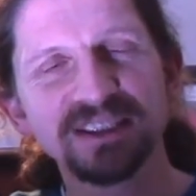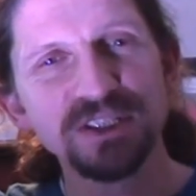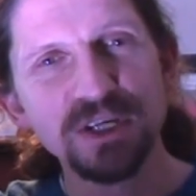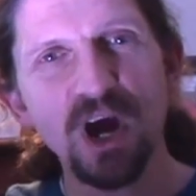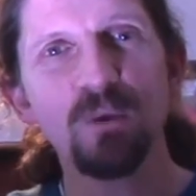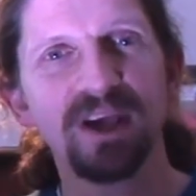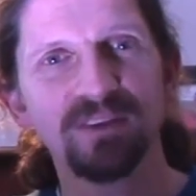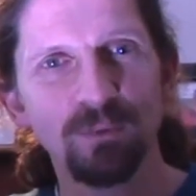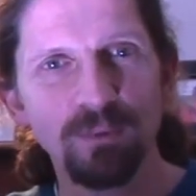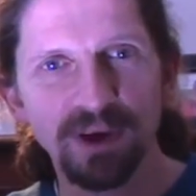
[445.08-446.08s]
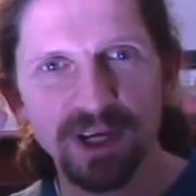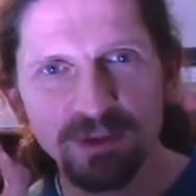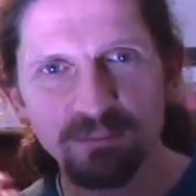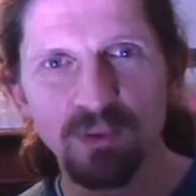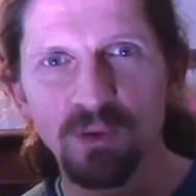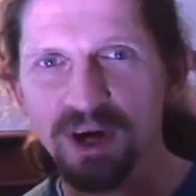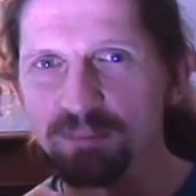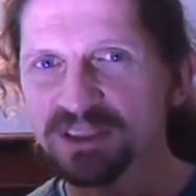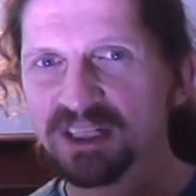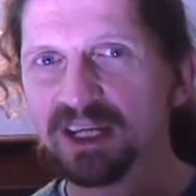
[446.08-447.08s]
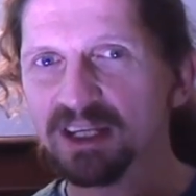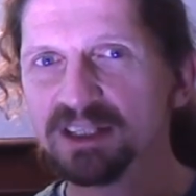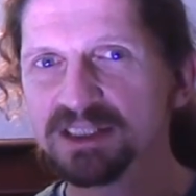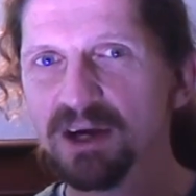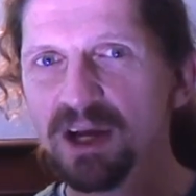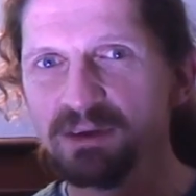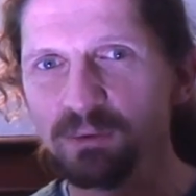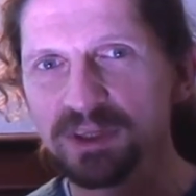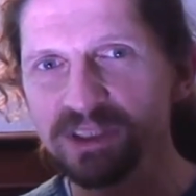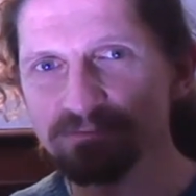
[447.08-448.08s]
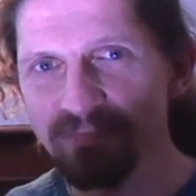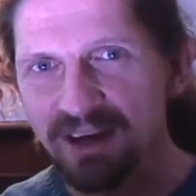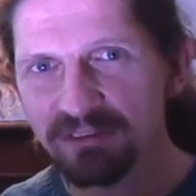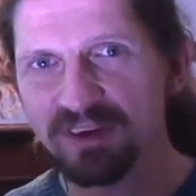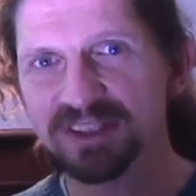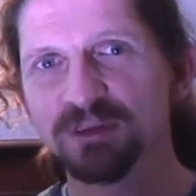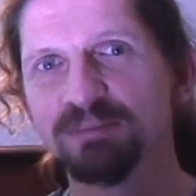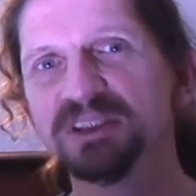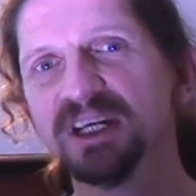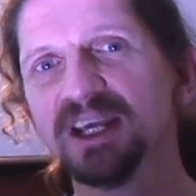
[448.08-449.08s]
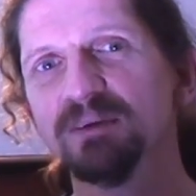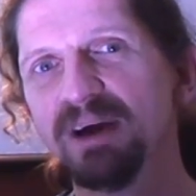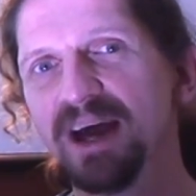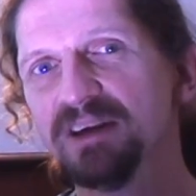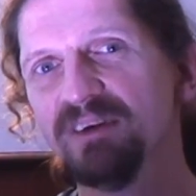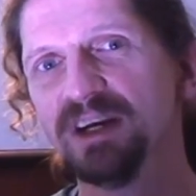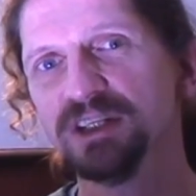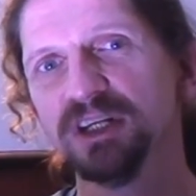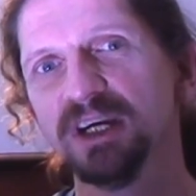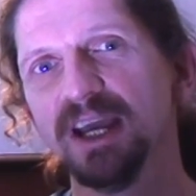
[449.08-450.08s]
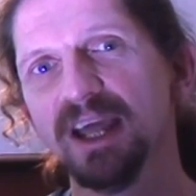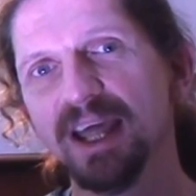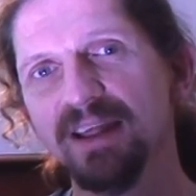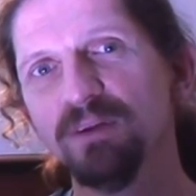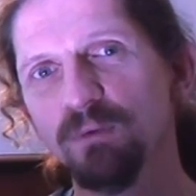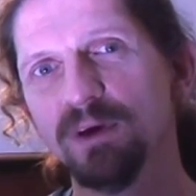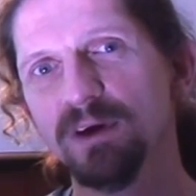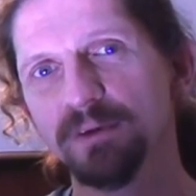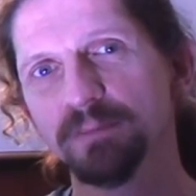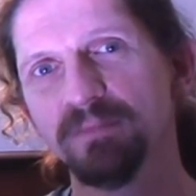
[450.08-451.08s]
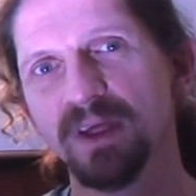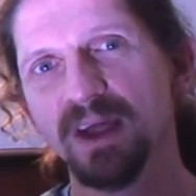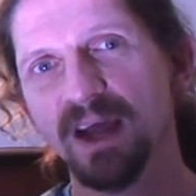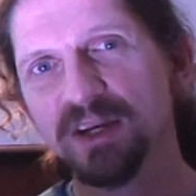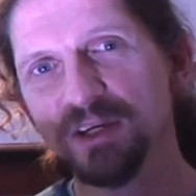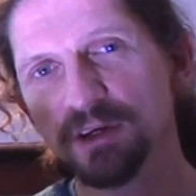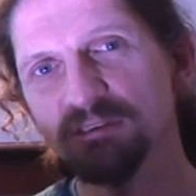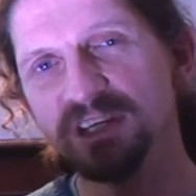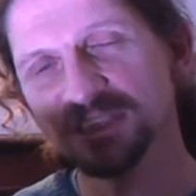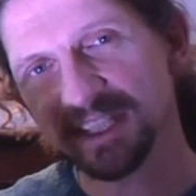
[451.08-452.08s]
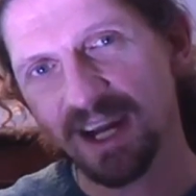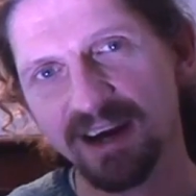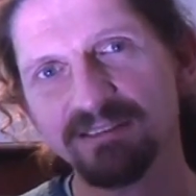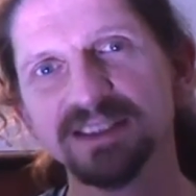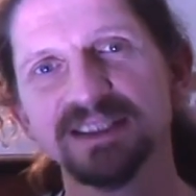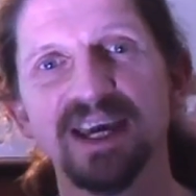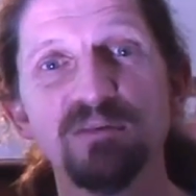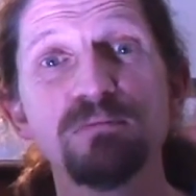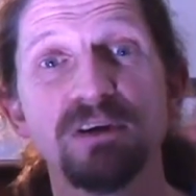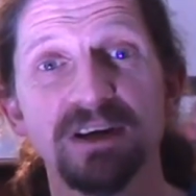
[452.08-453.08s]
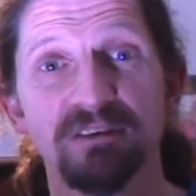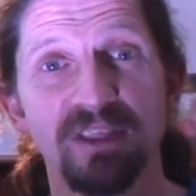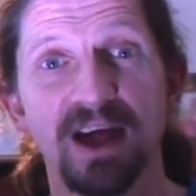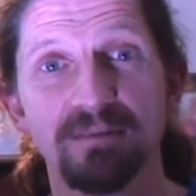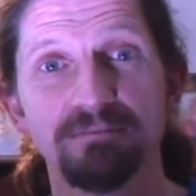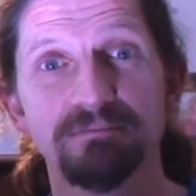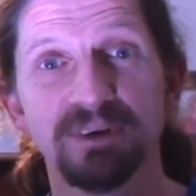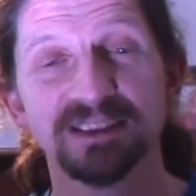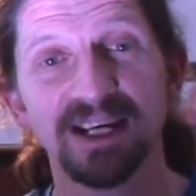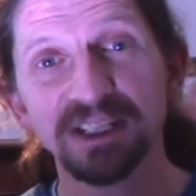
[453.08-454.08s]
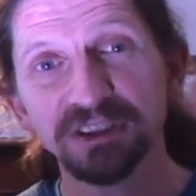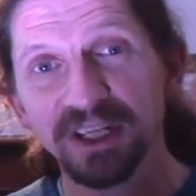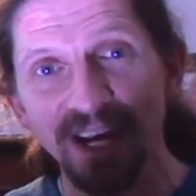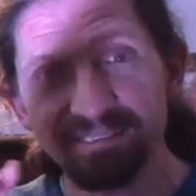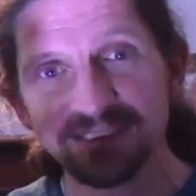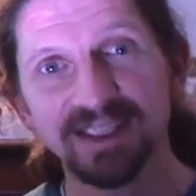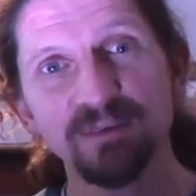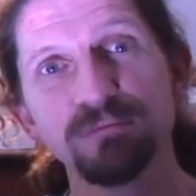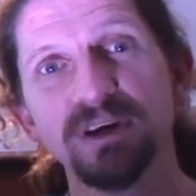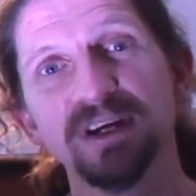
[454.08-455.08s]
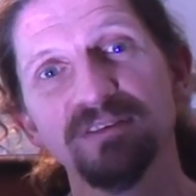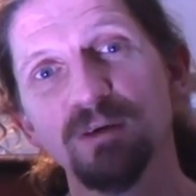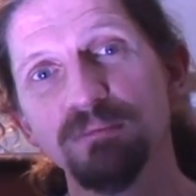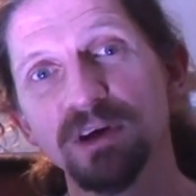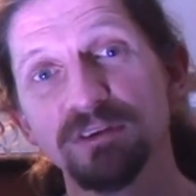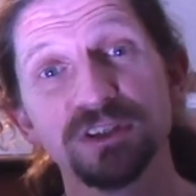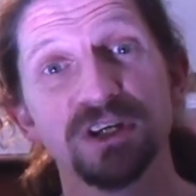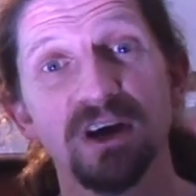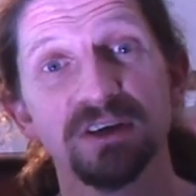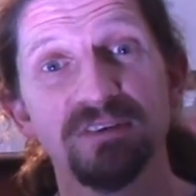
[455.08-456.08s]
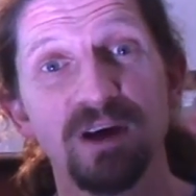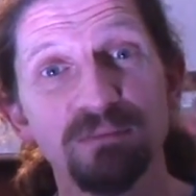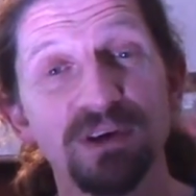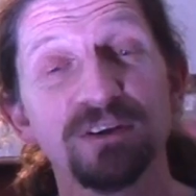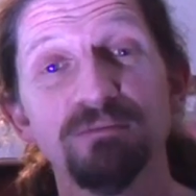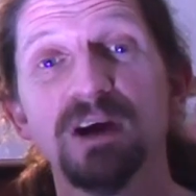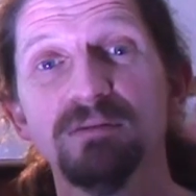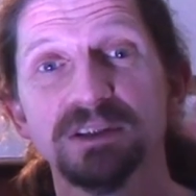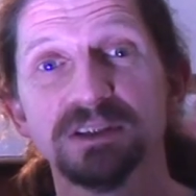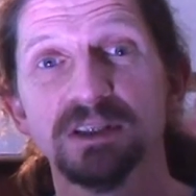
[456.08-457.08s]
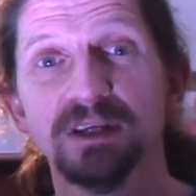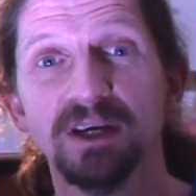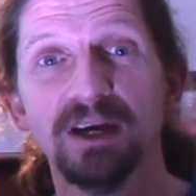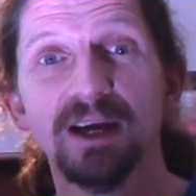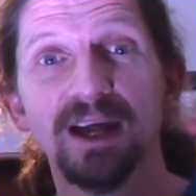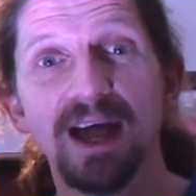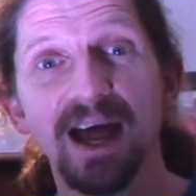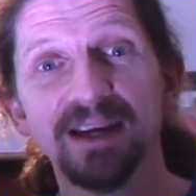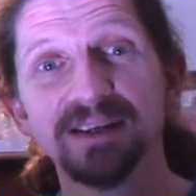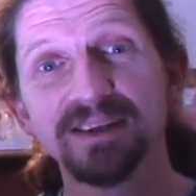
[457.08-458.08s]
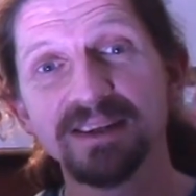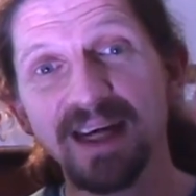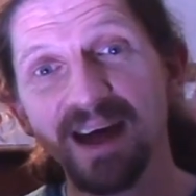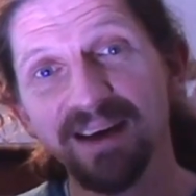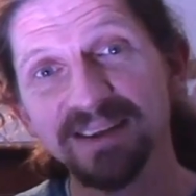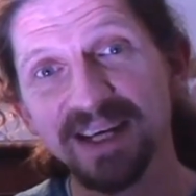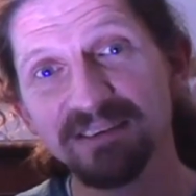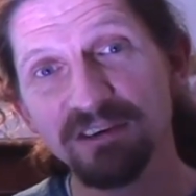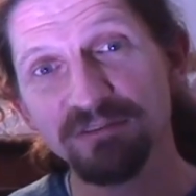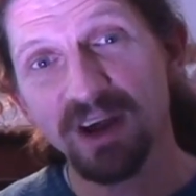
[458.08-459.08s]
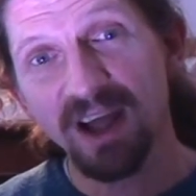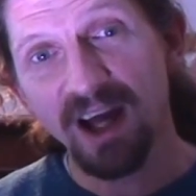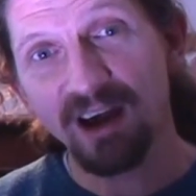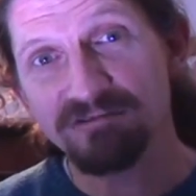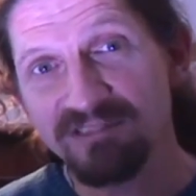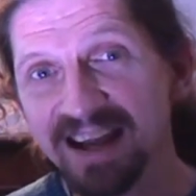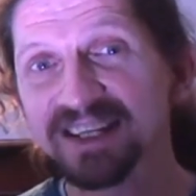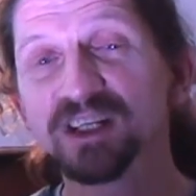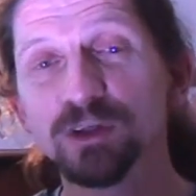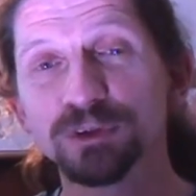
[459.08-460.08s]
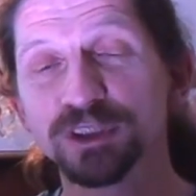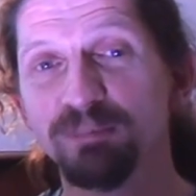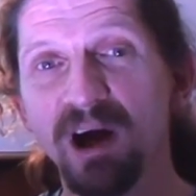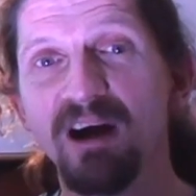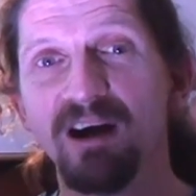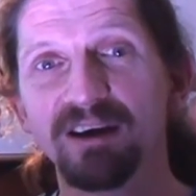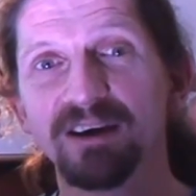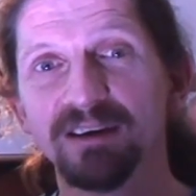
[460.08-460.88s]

knowing that we were going to be born at a particular time in order to manifest a particular pattern of energy in the world. And Uranus carries the imprint of that, because it actually carries the imprint of our birth chart, of our birth moment. And that idea of a radical spark,